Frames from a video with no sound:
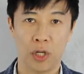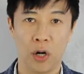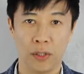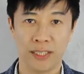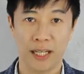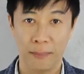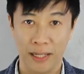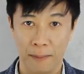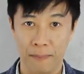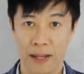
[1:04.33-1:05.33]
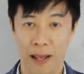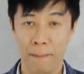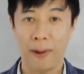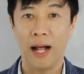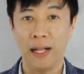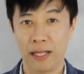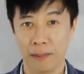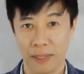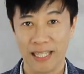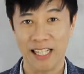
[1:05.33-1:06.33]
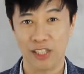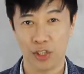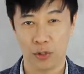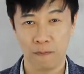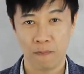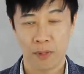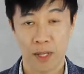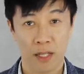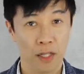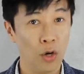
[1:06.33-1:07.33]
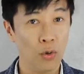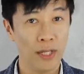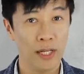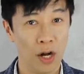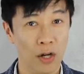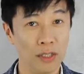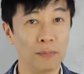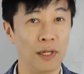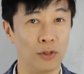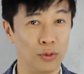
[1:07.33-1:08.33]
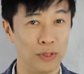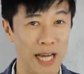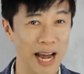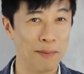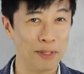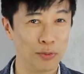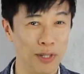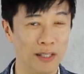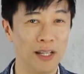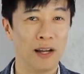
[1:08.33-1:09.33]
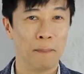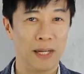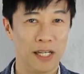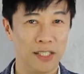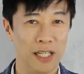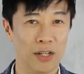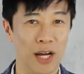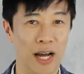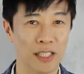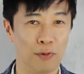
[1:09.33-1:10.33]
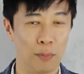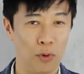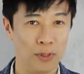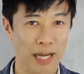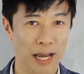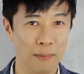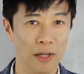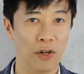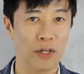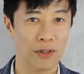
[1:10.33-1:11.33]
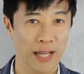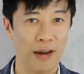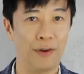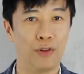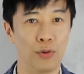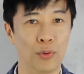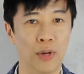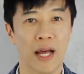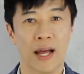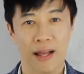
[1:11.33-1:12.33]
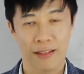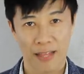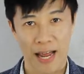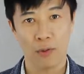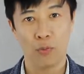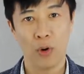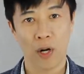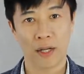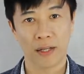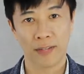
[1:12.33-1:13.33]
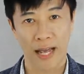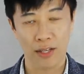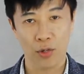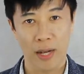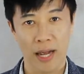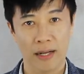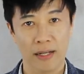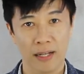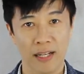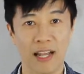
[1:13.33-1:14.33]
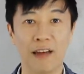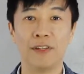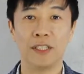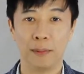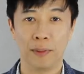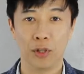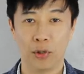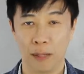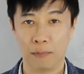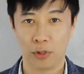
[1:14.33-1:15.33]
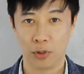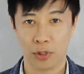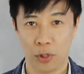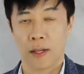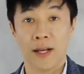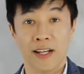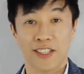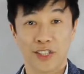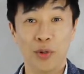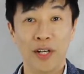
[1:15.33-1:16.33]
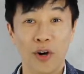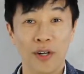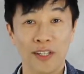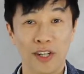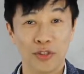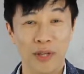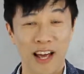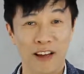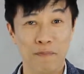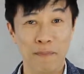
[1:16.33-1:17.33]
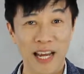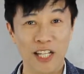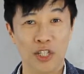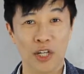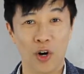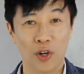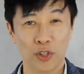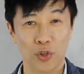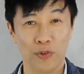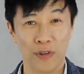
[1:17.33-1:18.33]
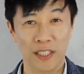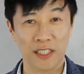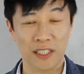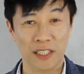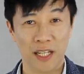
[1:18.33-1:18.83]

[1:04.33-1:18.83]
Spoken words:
costs coming up and piling against you. Not only cost, but also time as well, because they're going to ask for more time in order to carry through that work that you had inevitably told them to do so. So in order not to have major cost overruns